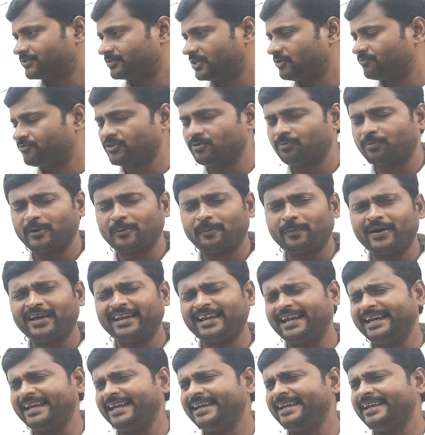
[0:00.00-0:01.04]
If you
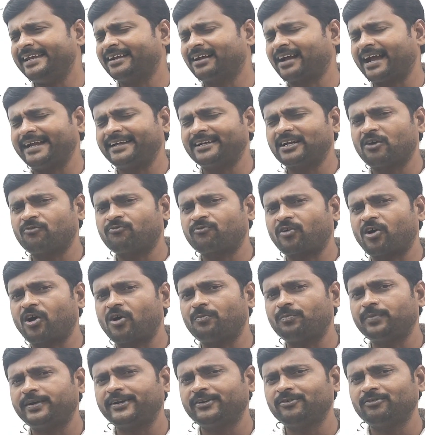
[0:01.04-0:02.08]
prepare any kind of
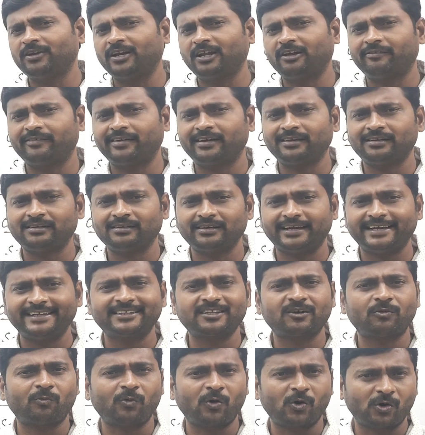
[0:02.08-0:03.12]
competitive level
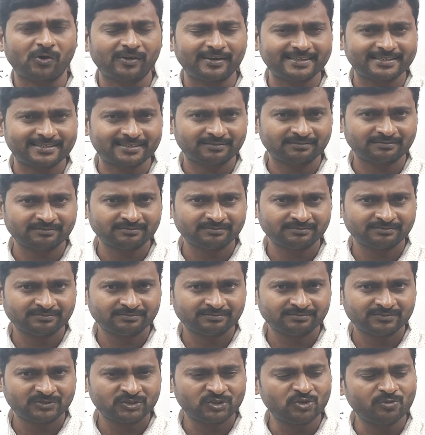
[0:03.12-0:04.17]
in the world,
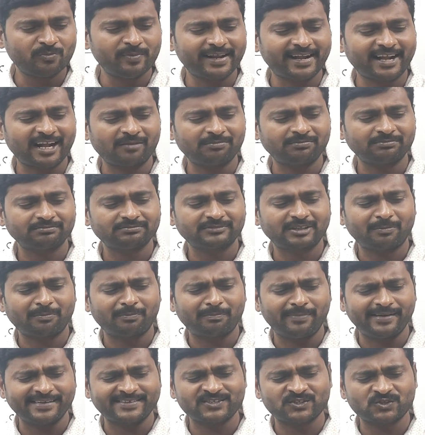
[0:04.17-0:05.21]
you become the
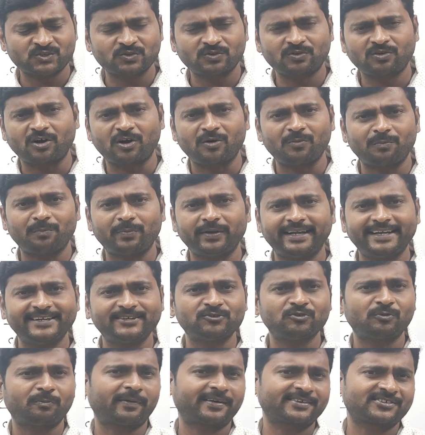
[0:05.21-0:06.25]
best
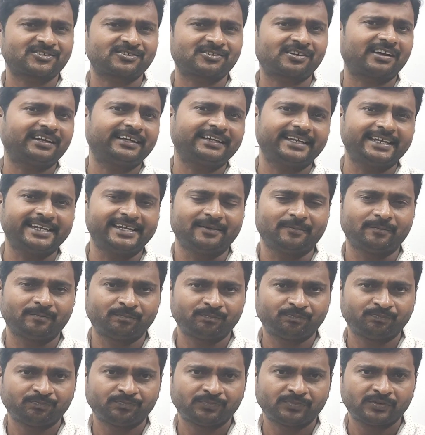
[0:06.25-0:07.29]
competitive personality
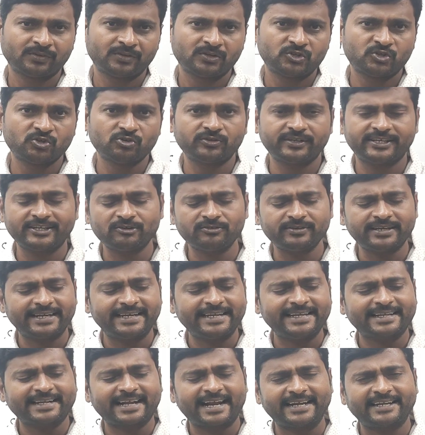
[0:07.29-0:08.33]
to give
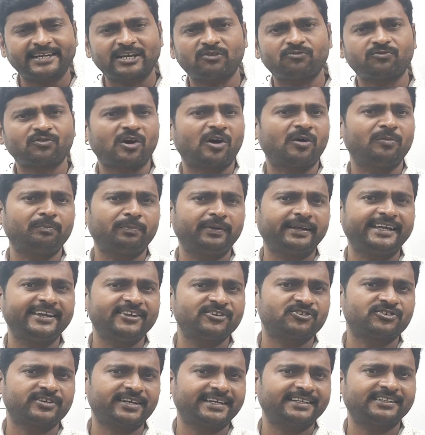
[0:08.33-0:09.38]
any kind of
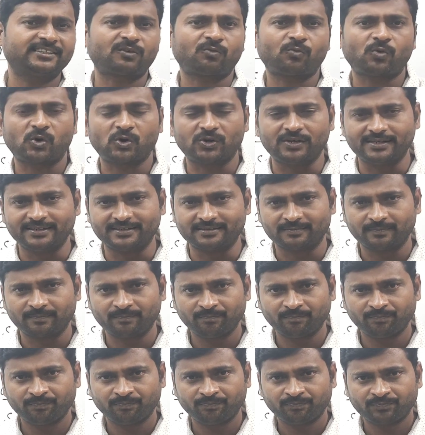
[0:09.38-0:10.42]
competition in the world.
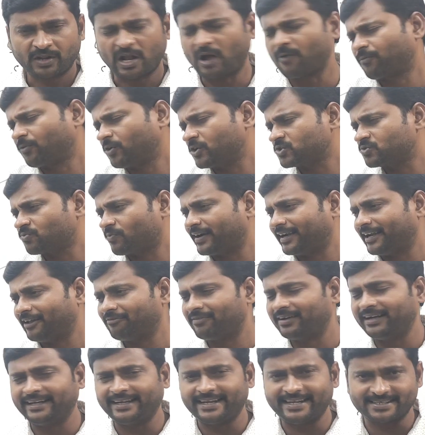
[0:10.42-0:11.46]
Of course,
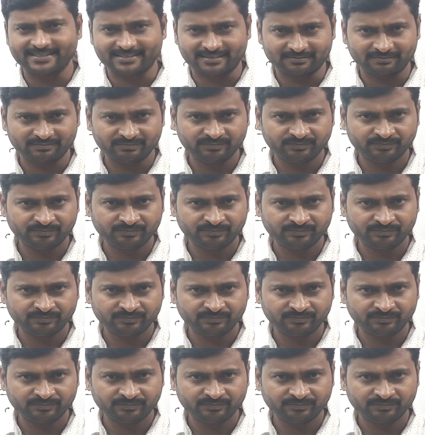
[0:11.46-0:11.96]
whatever it is.